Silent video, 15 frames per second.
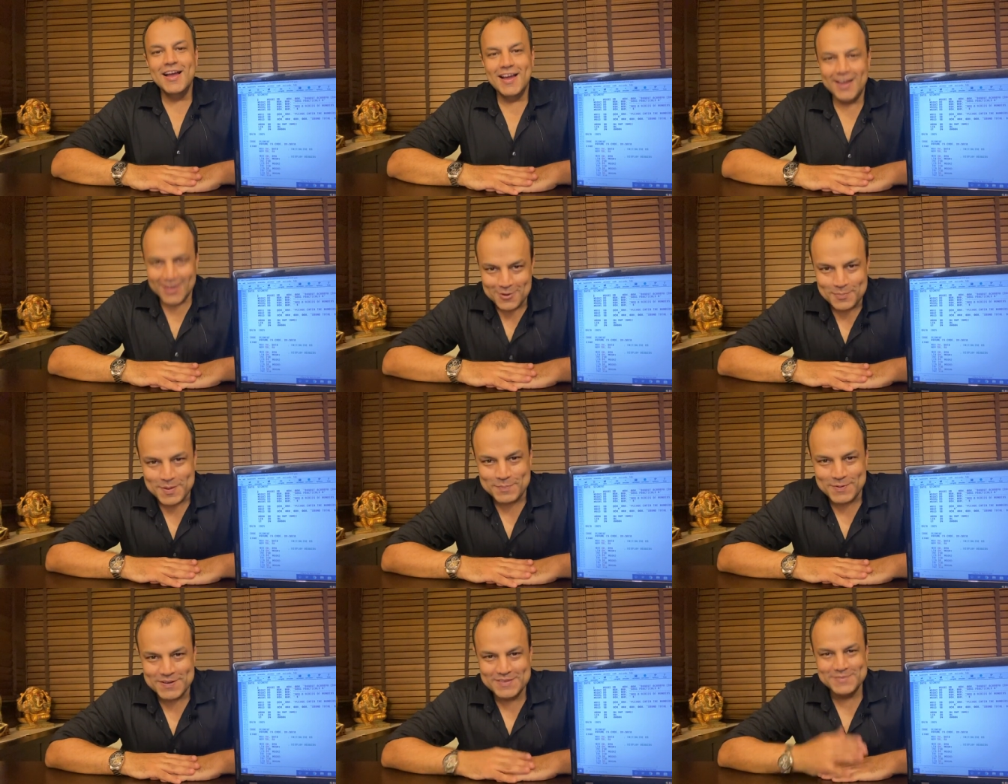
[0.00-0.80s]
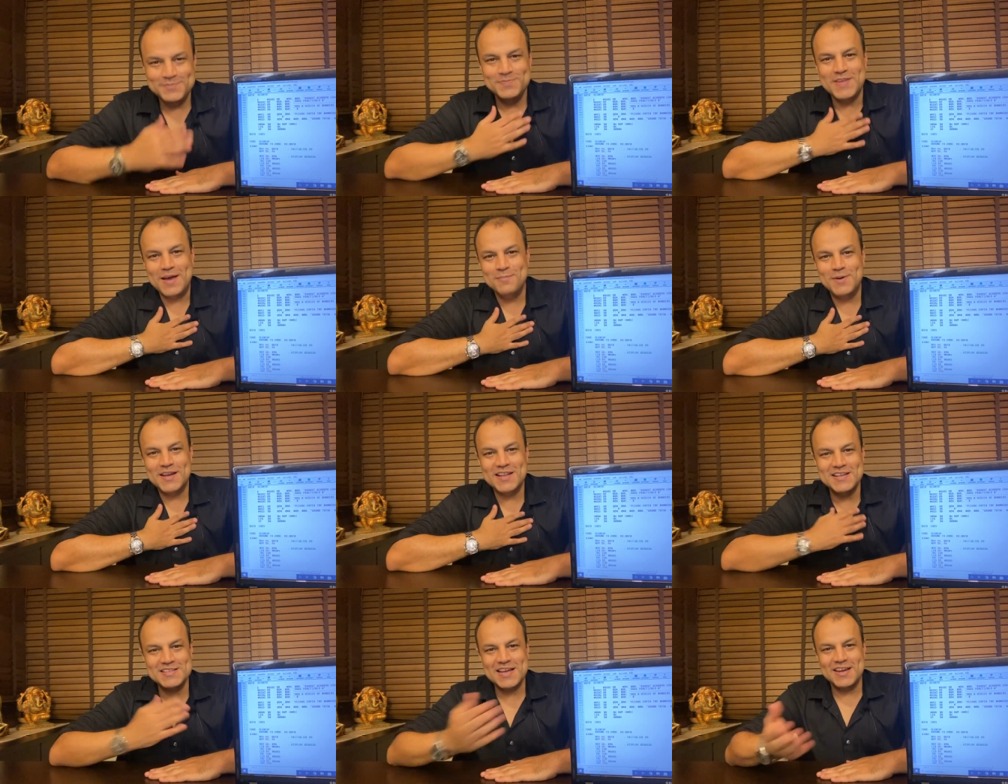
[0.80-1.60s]
Hello people, I'm
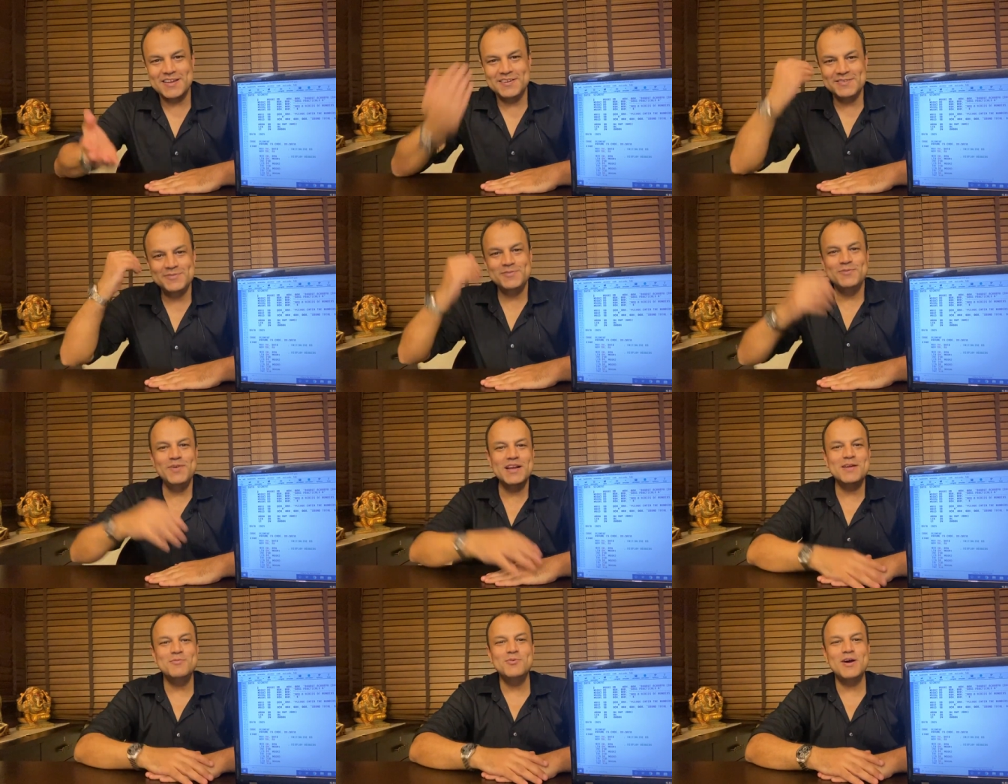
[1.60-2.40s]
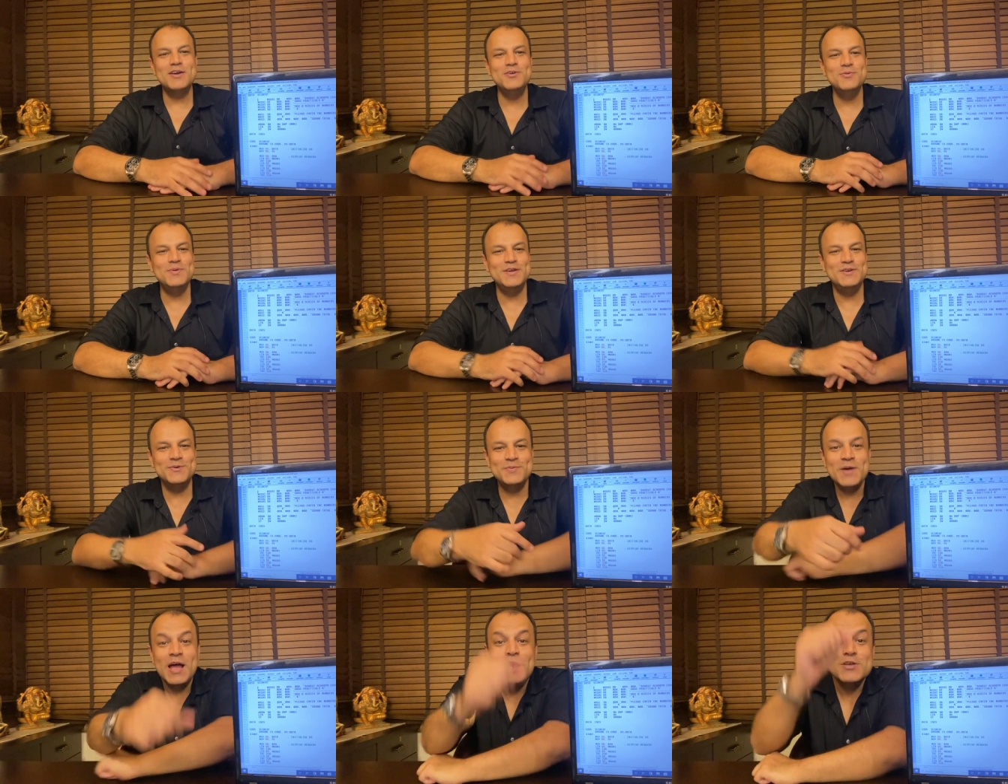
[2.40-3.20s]
Bharat Acharya. Welcome to our new video.
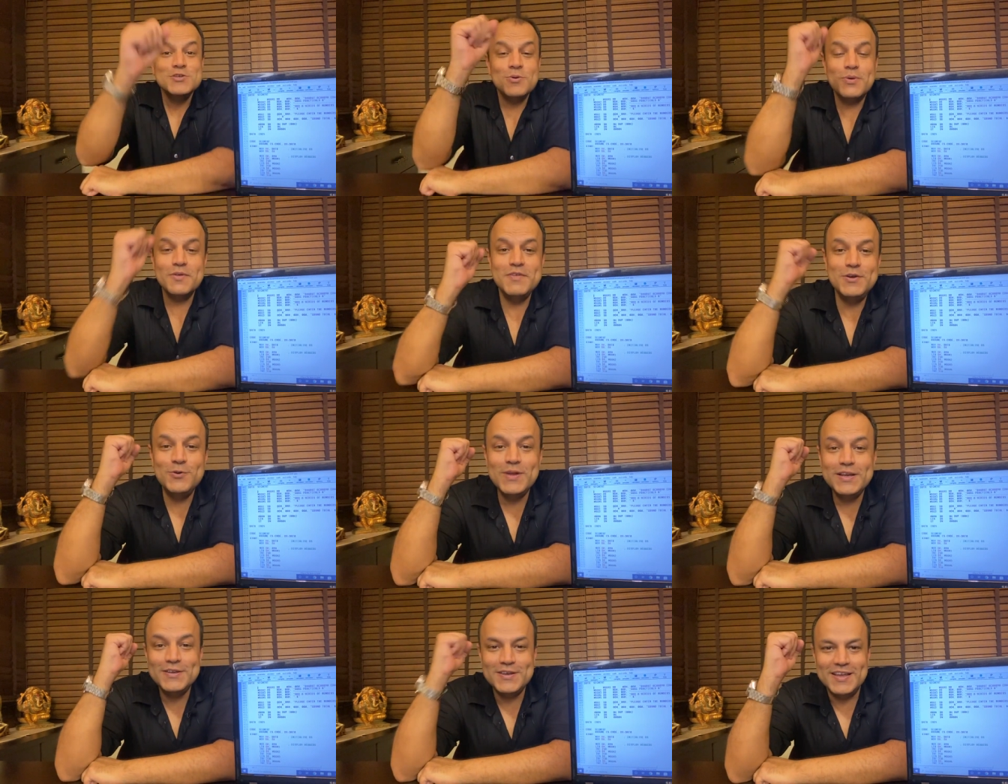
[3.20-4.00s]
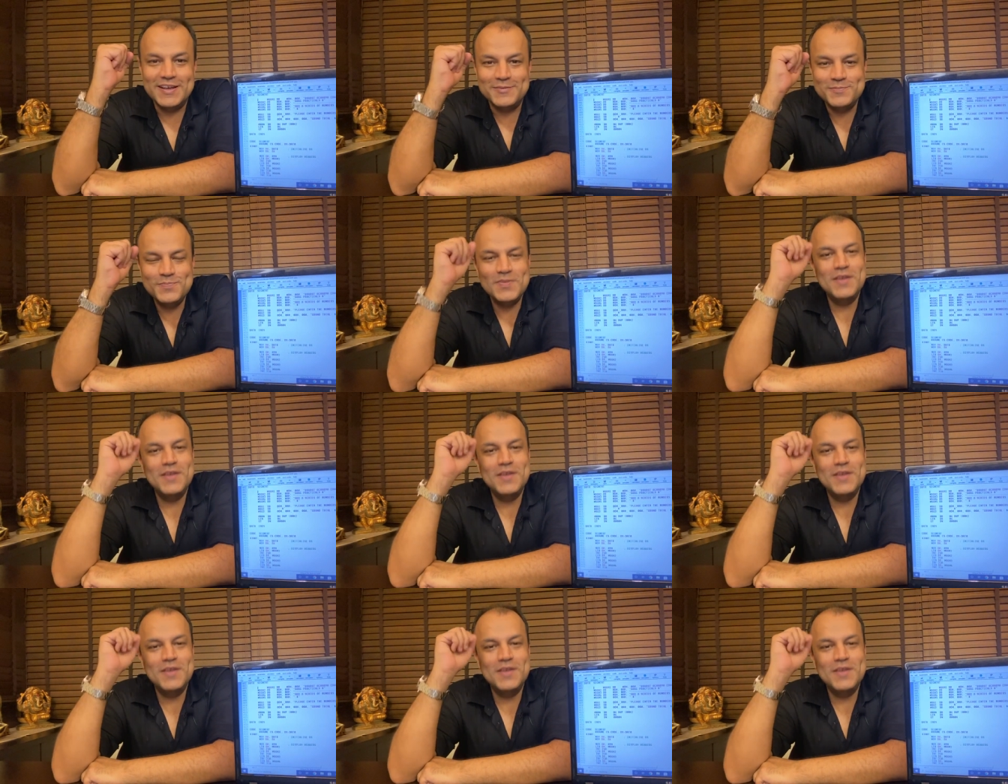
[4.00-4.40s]
So what are we doing today?